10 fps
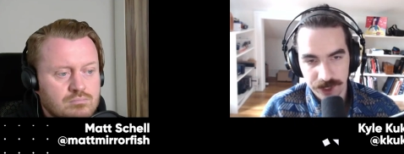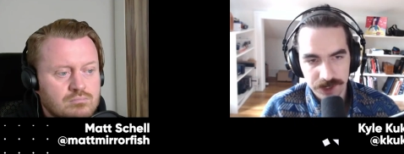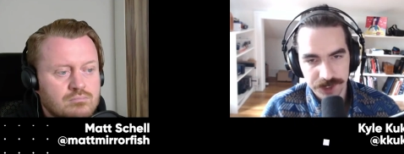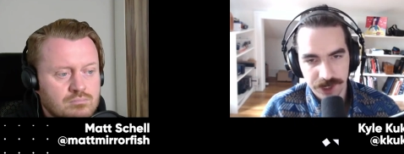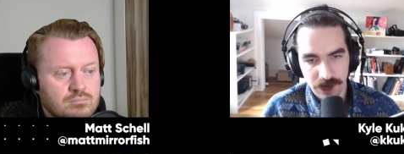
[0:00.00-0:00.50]

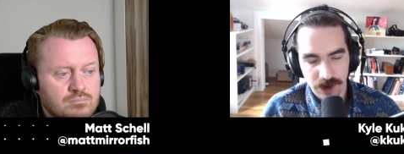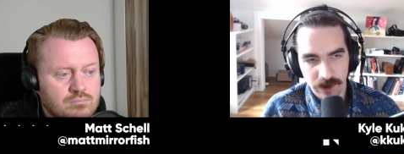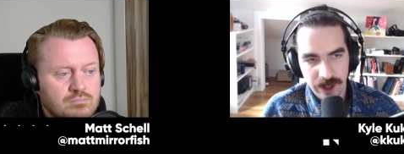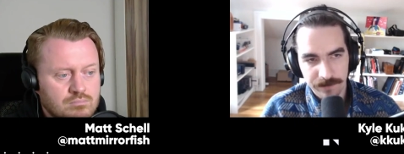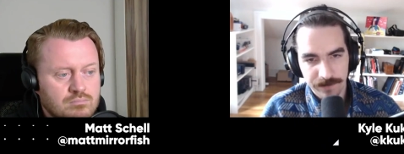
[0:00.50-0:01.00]
Speaker 1: years
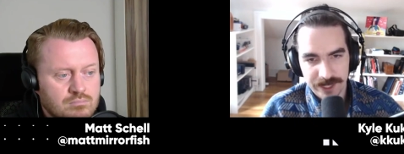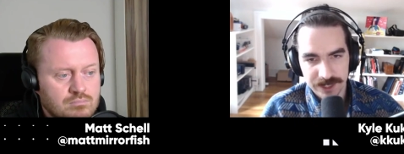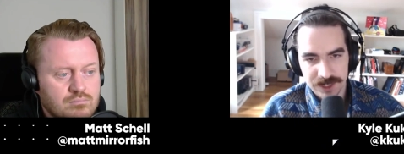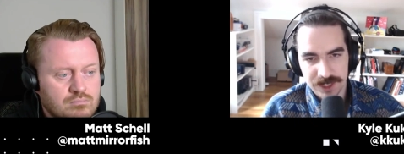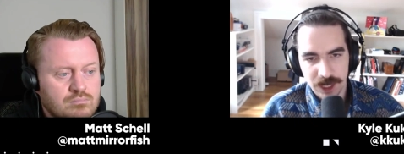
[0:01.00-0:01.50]
ago, they
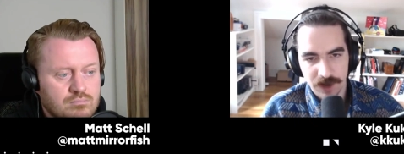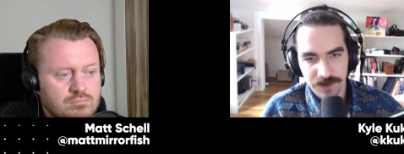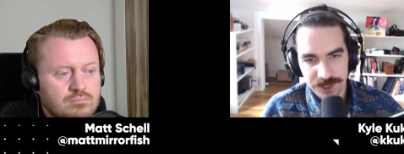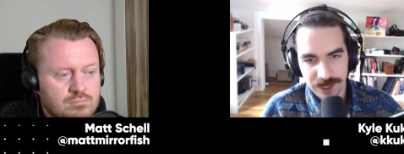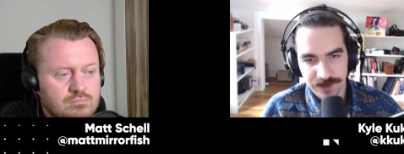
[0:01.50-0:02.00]
can see
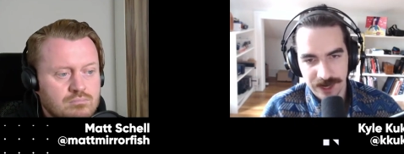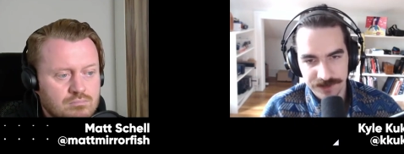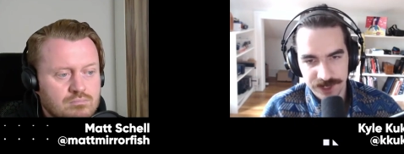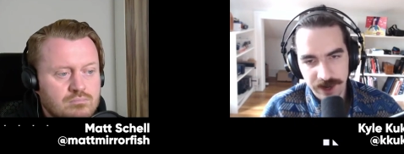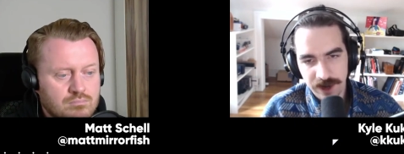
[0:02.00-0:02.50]
all the stuff that
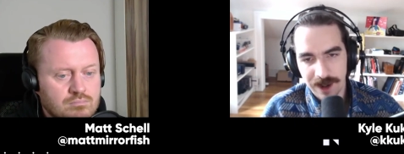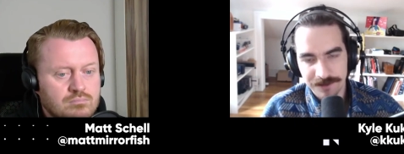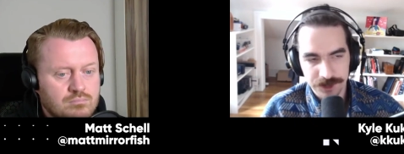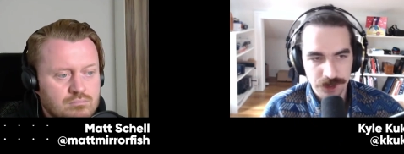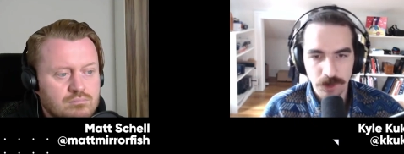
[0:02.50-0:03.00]
I've done and I
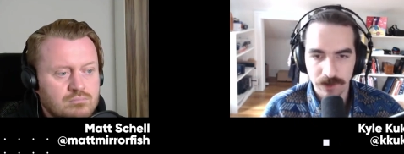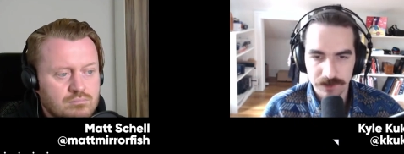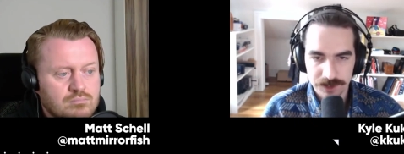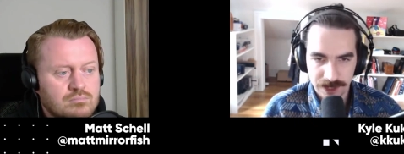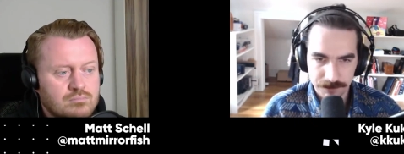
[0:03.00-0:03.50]
have to do
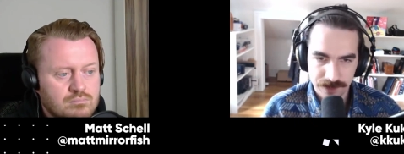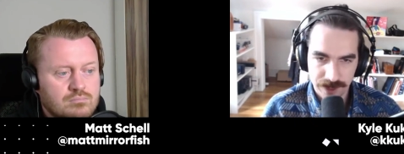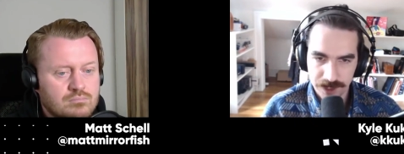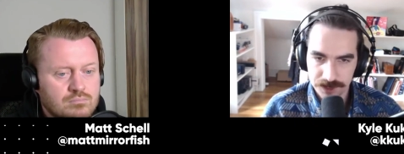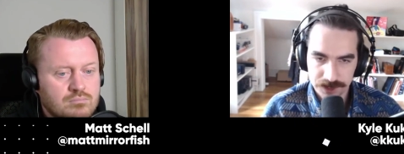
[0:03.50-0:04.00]
all the same
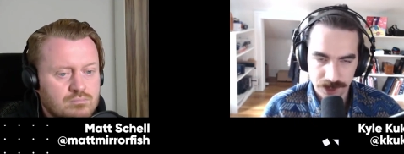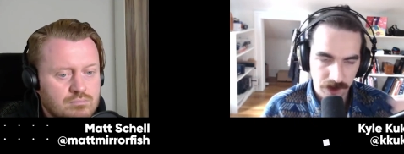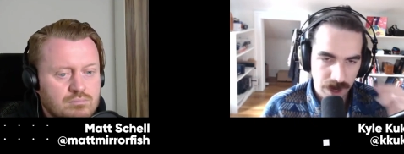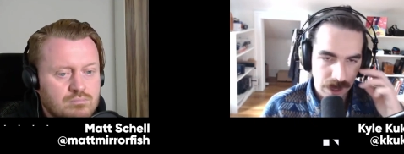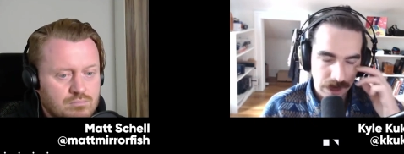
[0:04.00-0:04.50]
things.
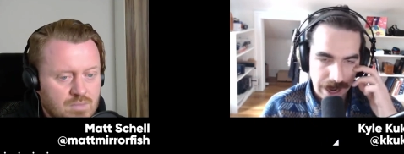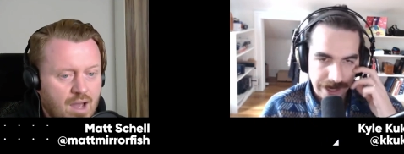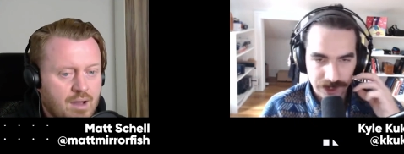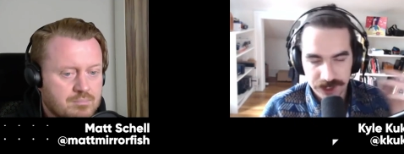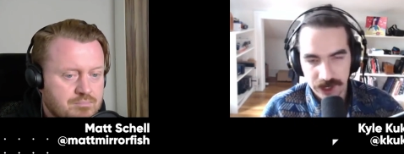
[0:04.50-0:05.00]
So
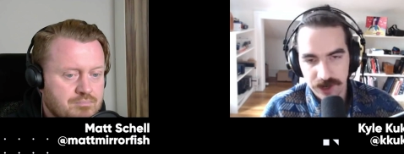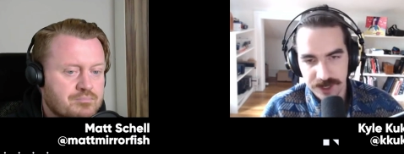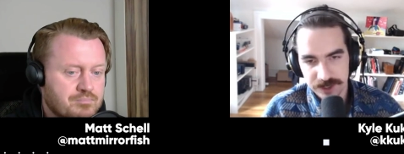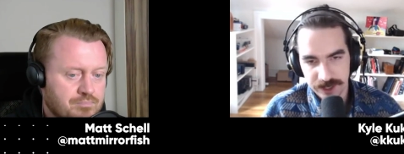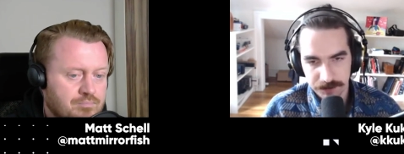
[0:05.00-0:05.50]
Speaker 2: yeah. I consider
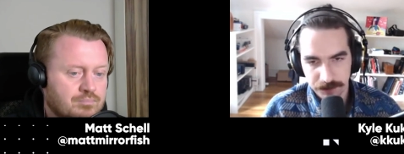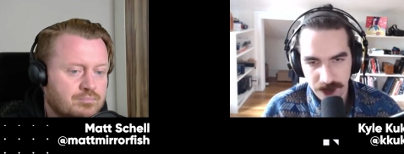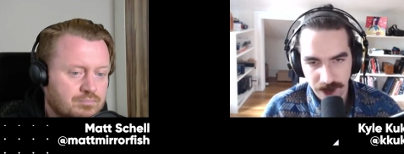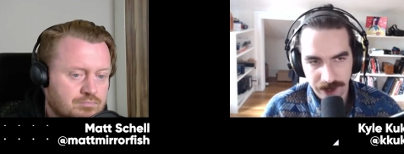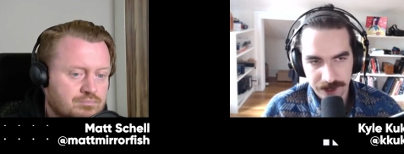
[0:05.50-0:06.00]
things like
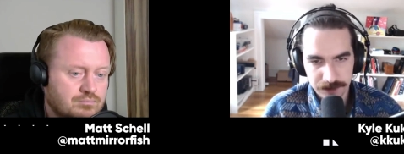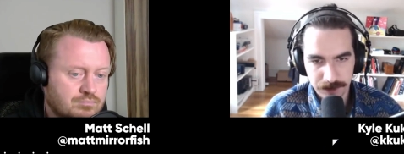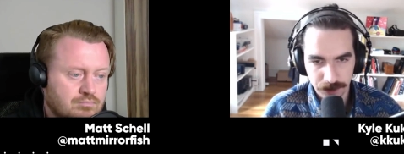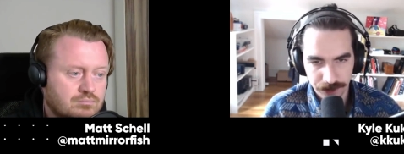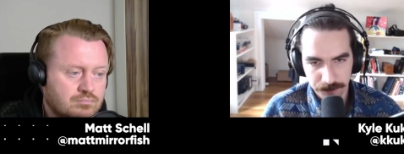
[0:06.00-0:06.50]
blogging
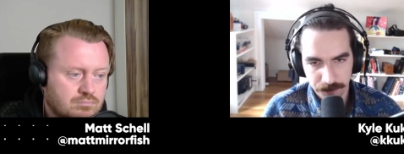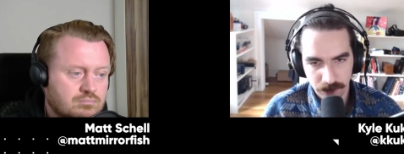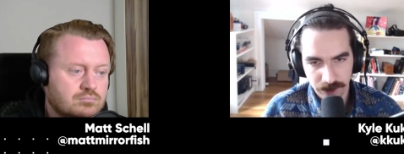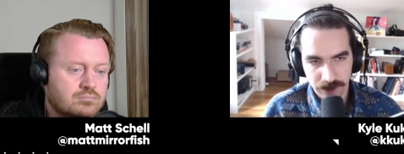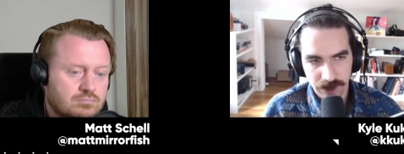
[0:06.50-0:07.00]
to be really
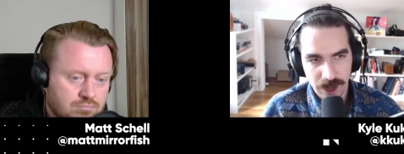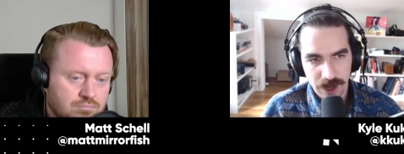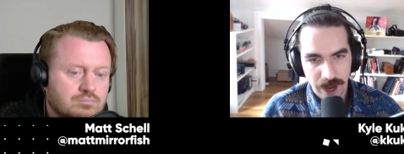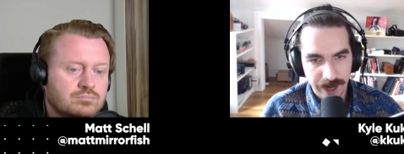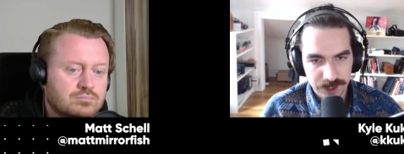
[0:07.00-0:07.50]
important.
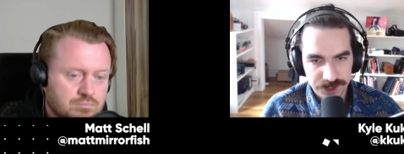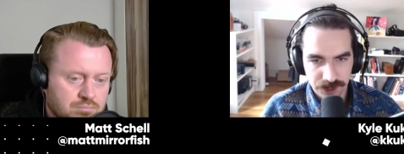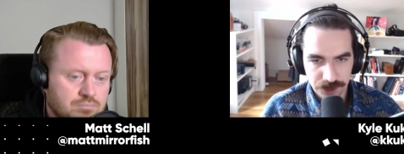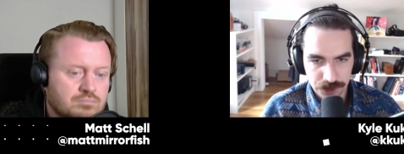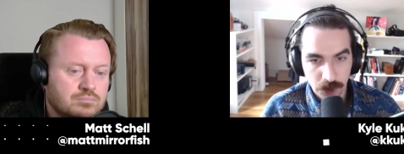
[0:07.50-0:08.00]
I
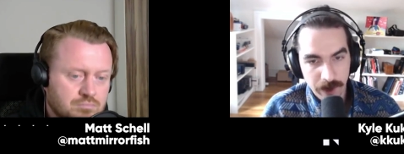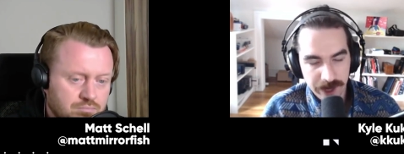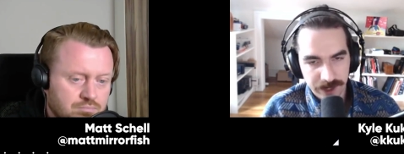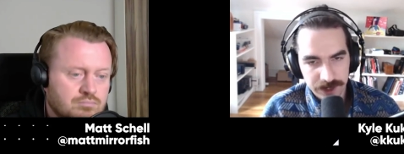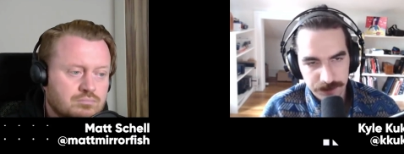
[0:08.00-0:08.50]
consider tool
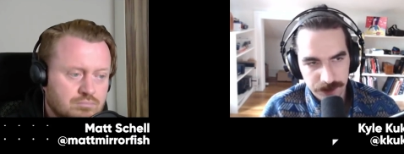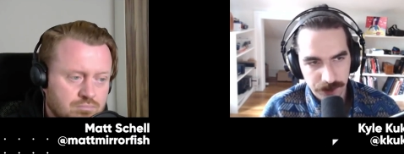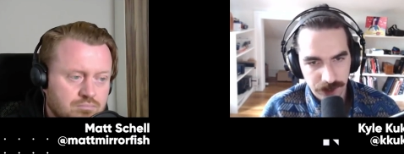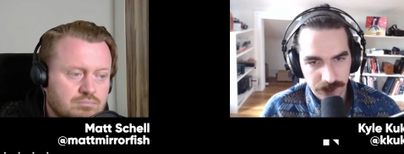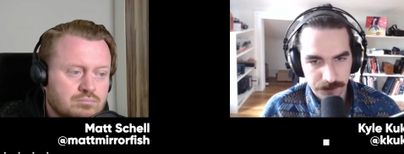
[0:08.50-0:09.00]
making to
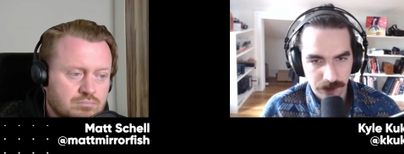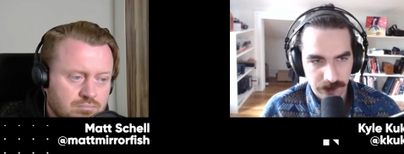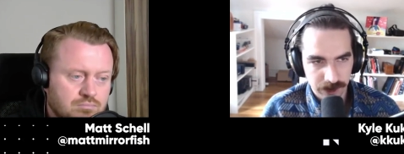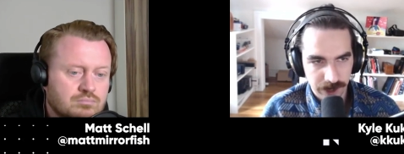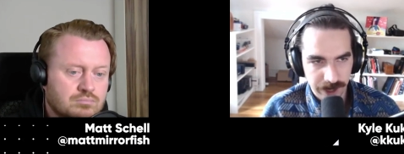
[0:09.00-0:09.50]
be really
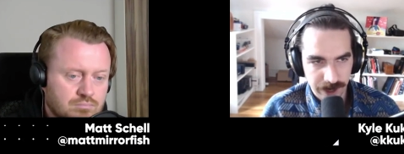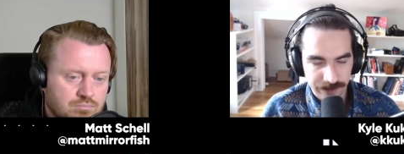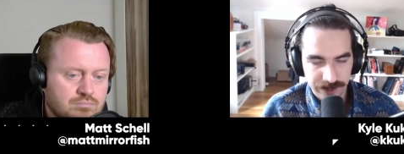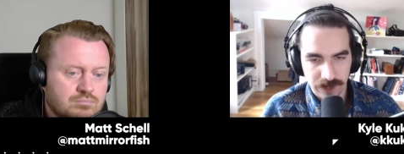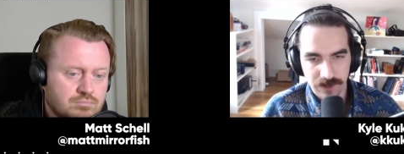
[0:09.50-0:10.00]
important.
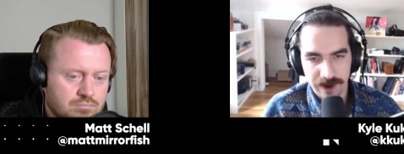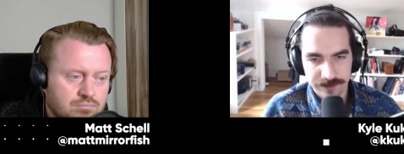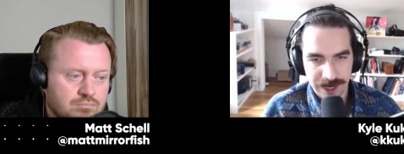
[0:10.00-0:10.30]
And I think a lot of